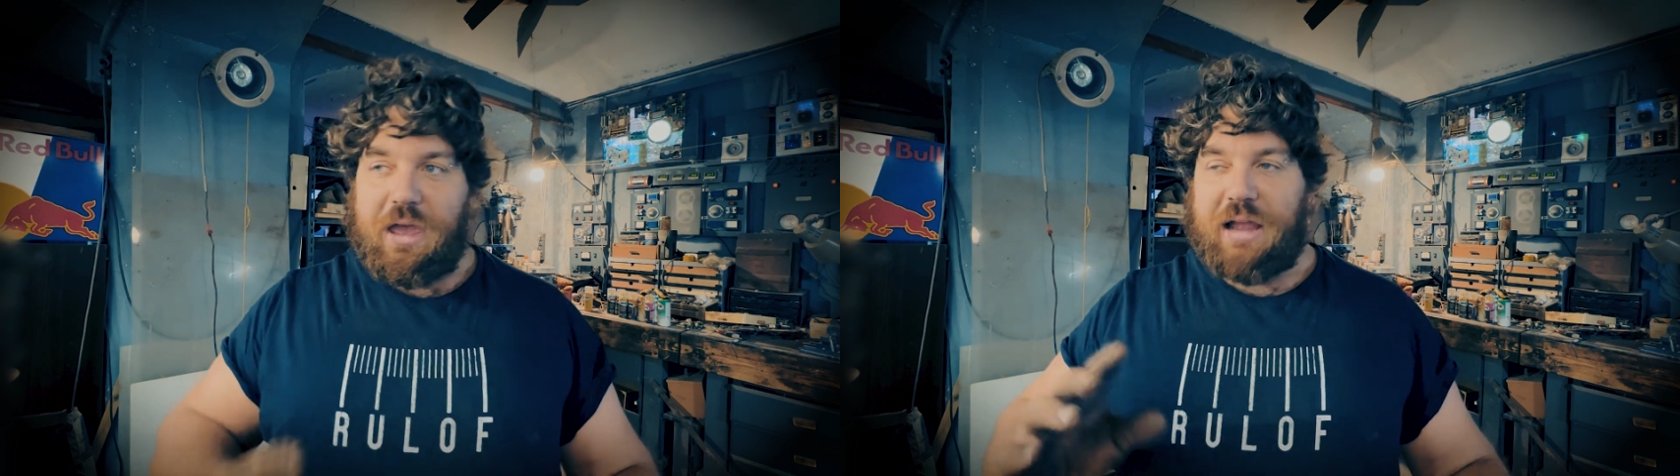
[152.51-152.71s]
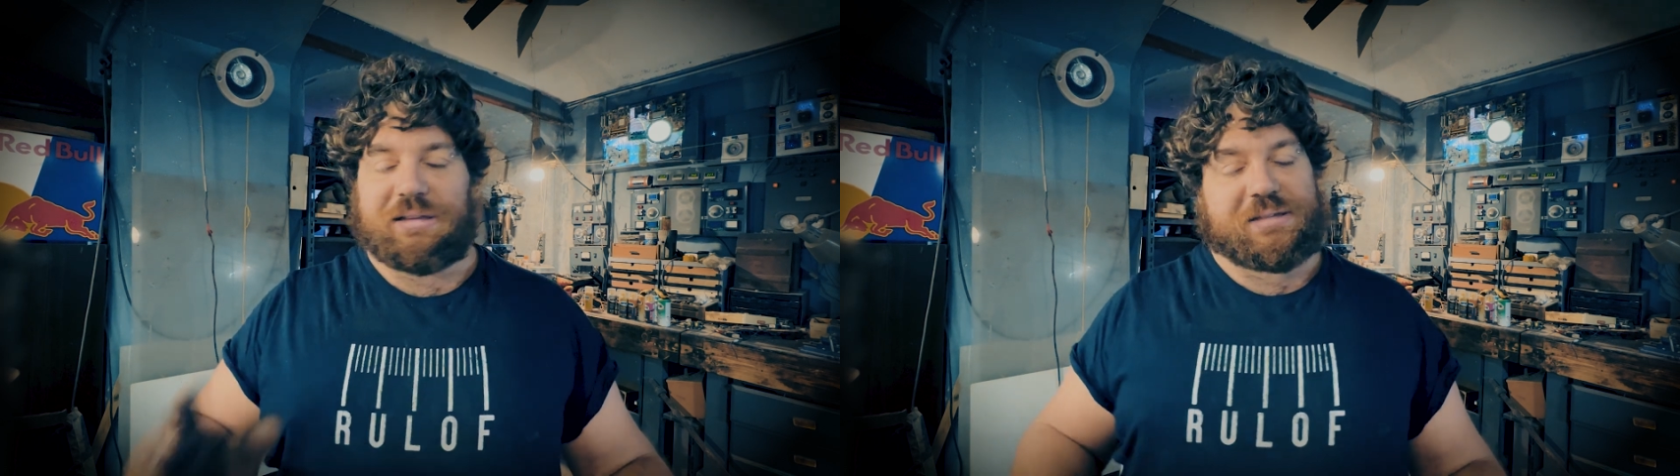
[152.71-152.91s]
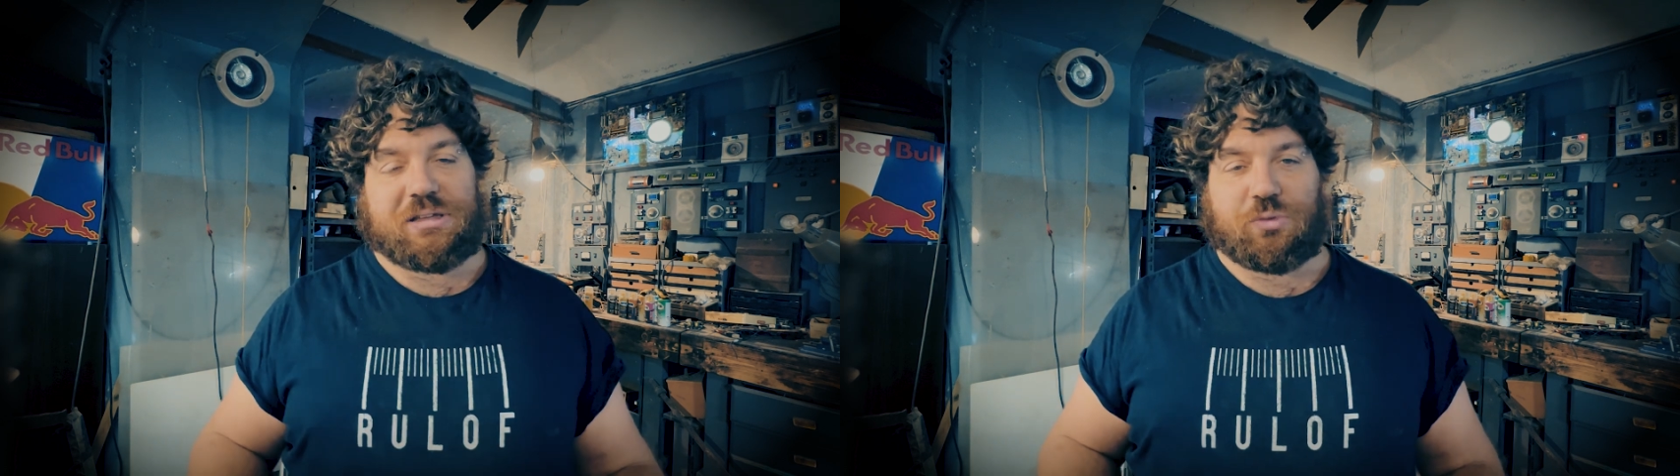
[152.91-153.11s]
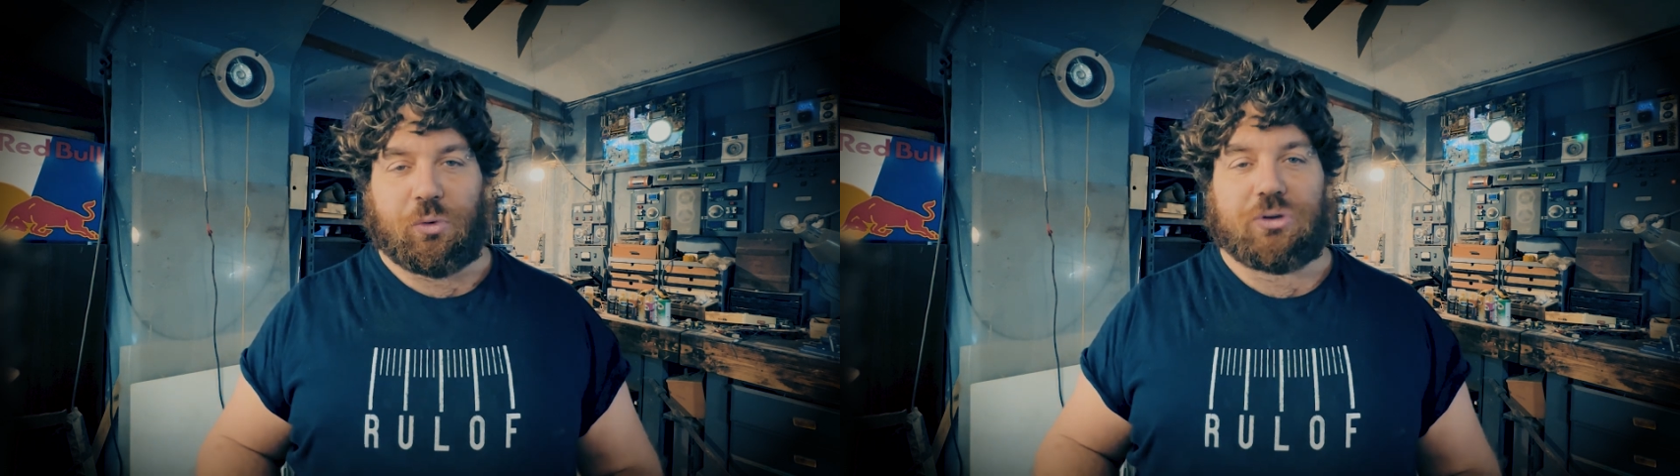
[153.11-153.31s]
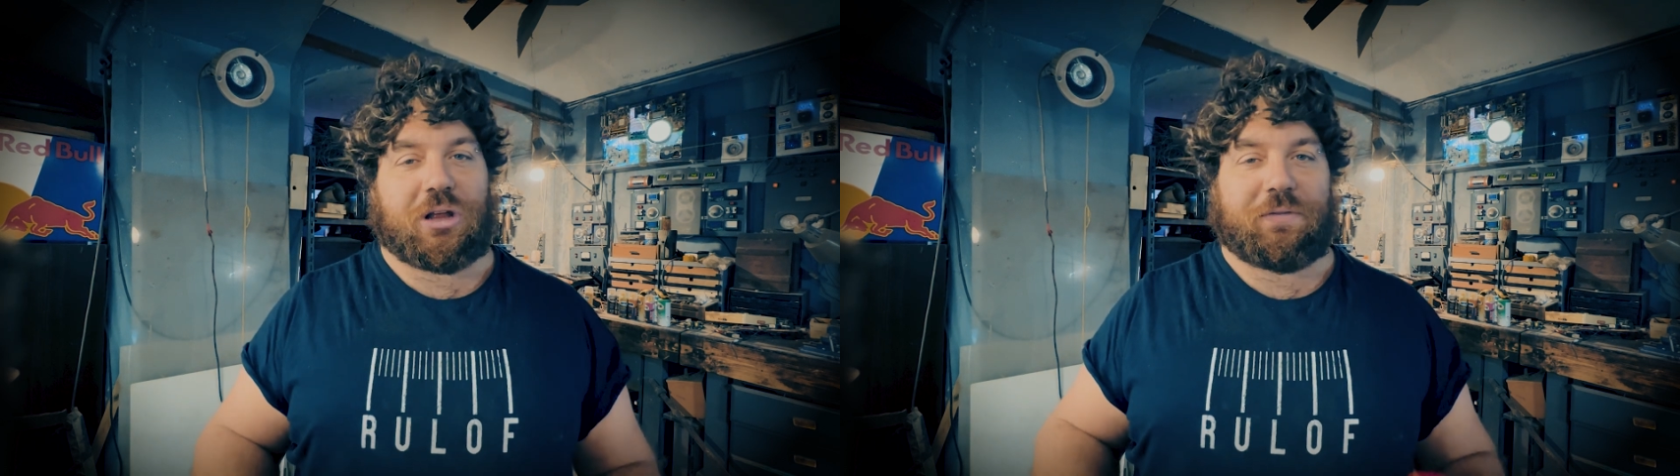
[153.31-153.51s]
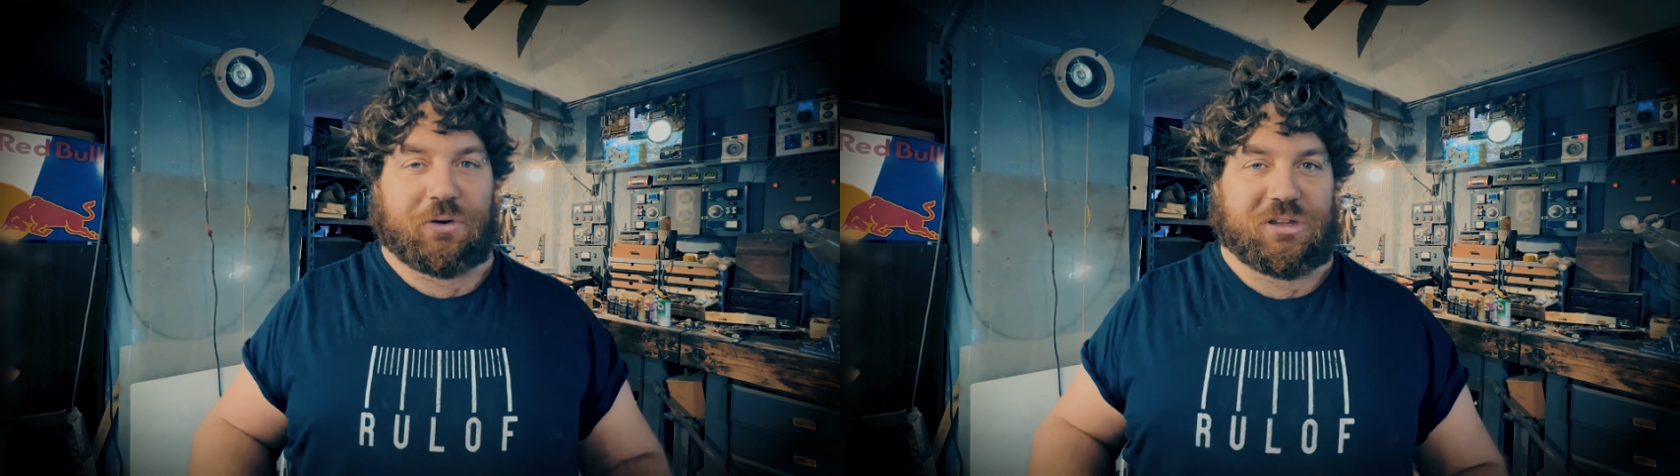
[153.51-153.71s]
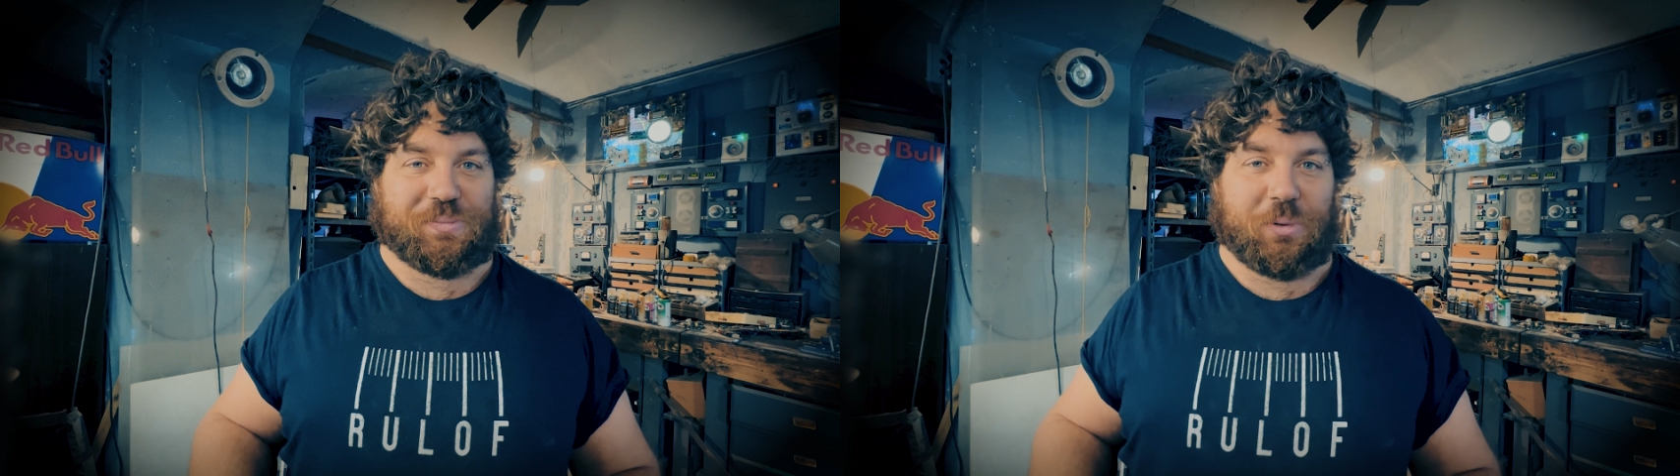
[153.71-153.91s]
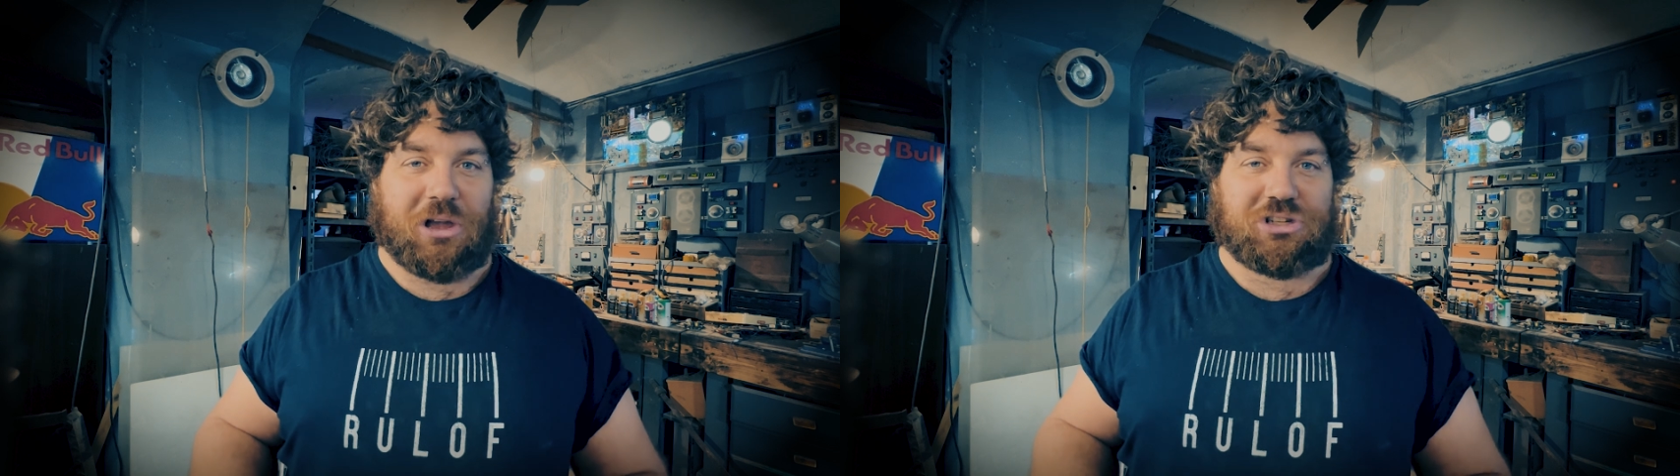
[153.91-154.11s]
and this is crucial for this
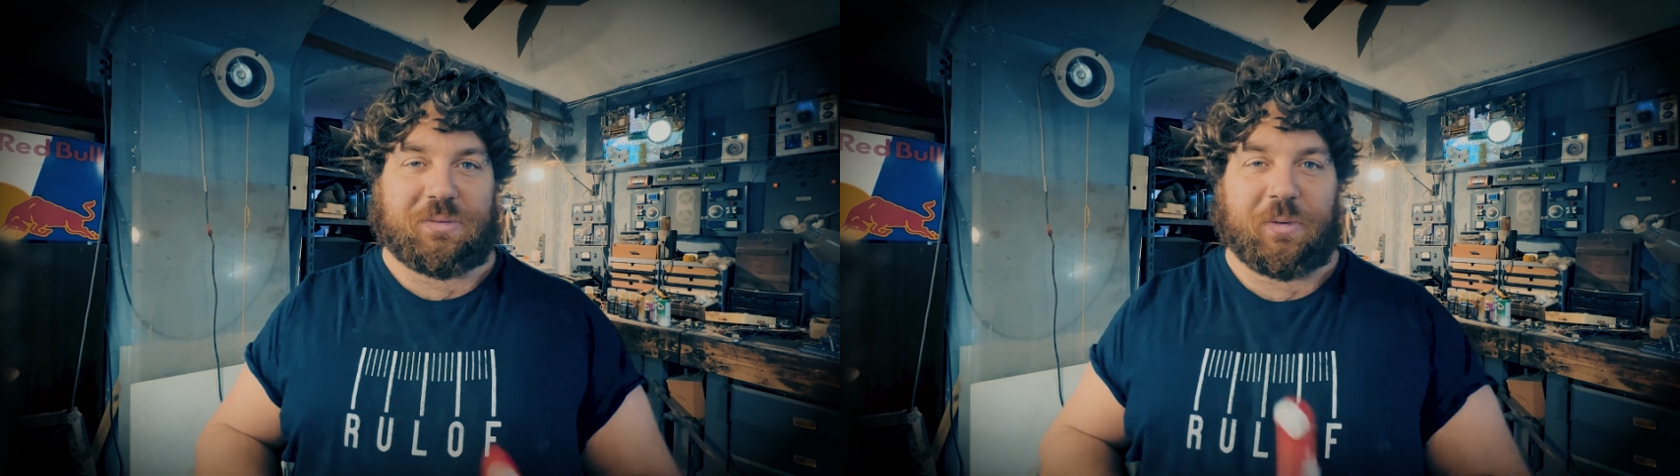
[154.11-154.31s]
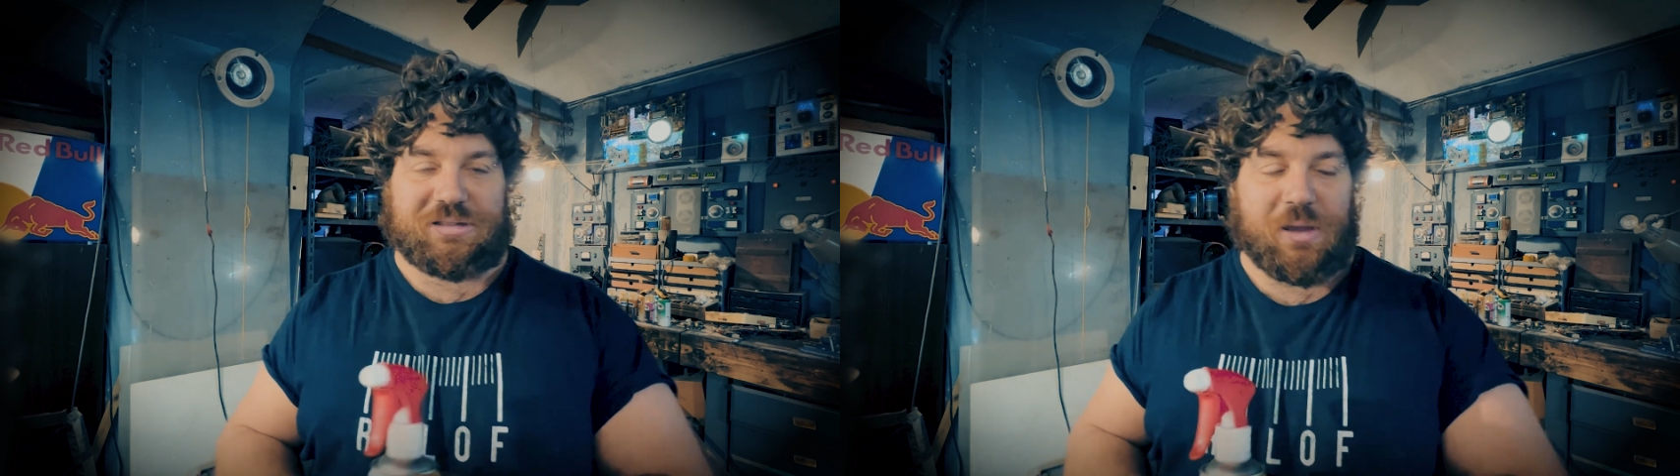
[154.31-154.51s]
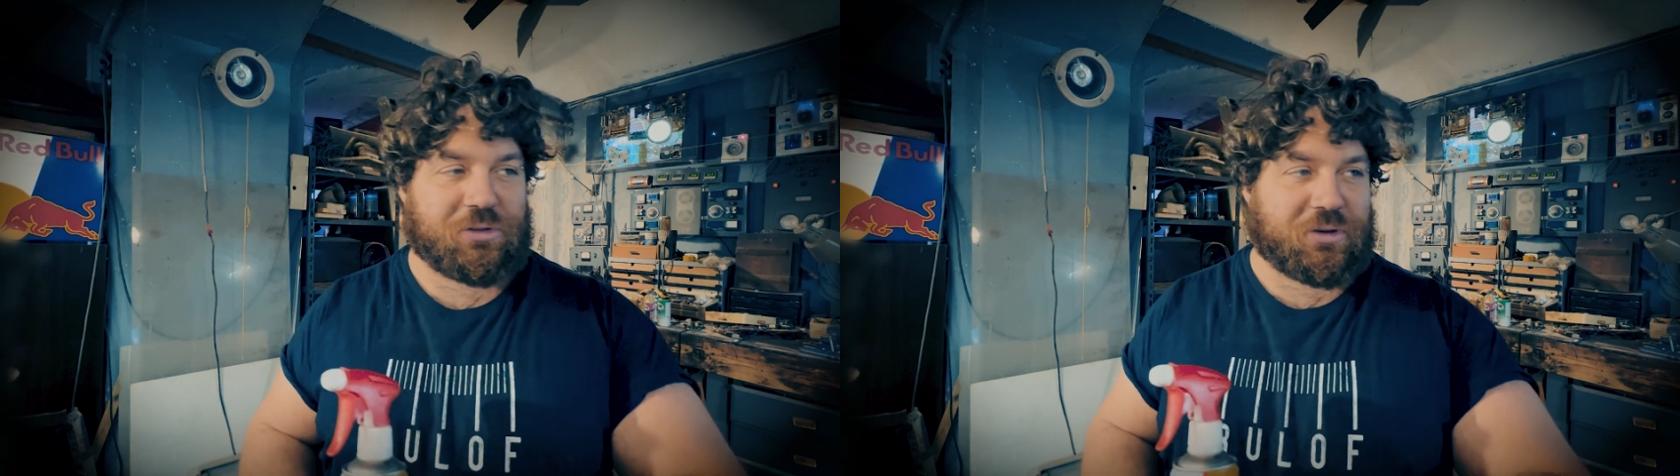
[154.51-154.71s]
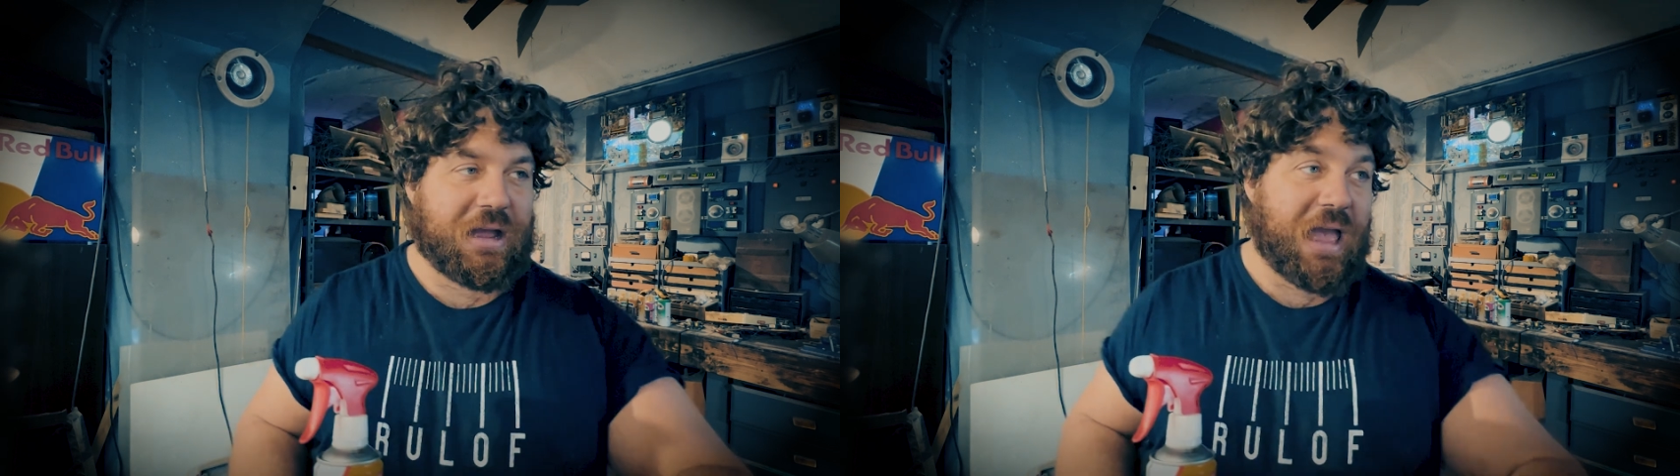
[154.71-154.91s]
project because I want to